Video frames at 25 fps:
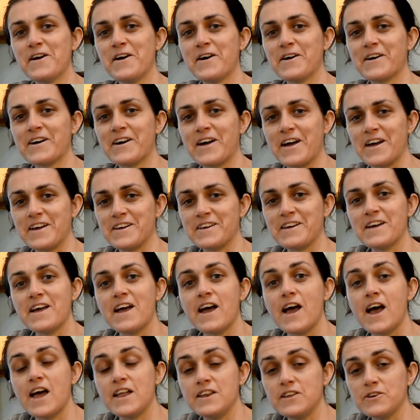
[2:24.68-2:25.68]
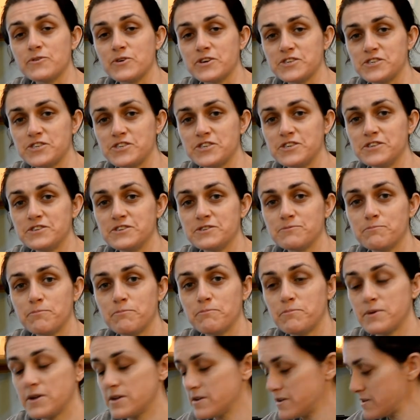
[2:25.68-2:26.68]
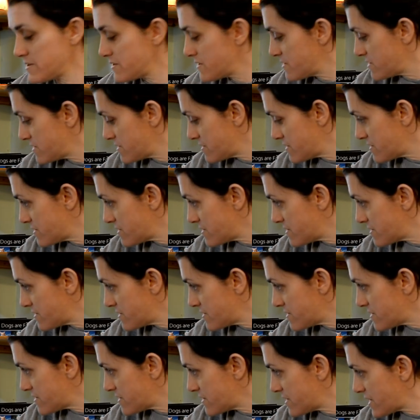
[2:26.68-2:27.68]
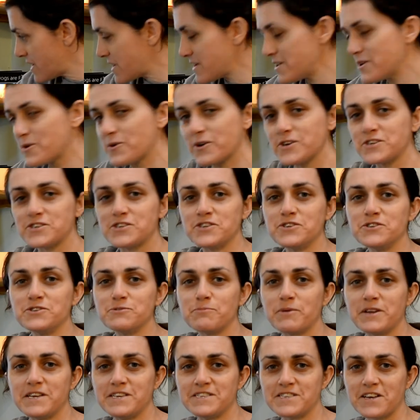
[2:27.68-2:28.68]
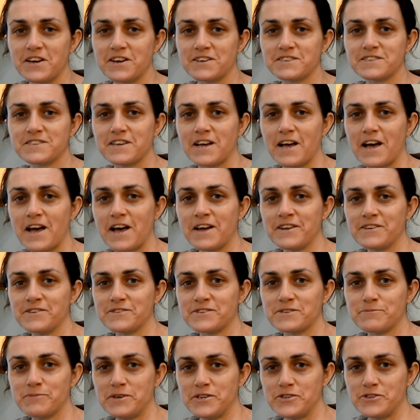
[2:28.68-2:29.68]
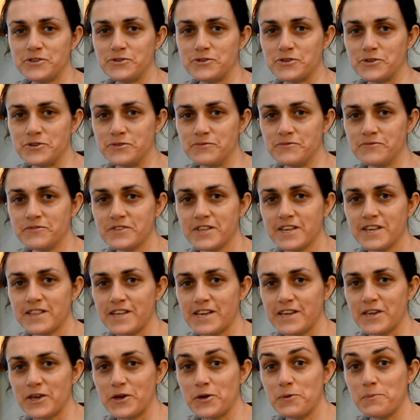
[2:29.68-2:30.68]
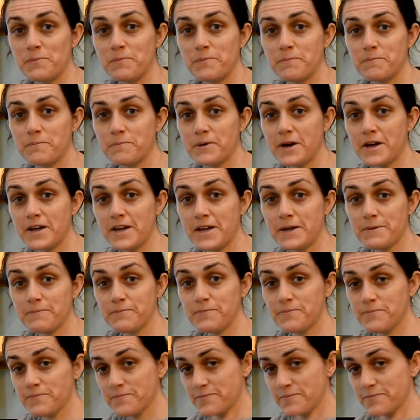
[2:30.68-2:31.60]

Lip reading: Okay, any questions please ask, and I'll speak to you soon. Thank you. Bye.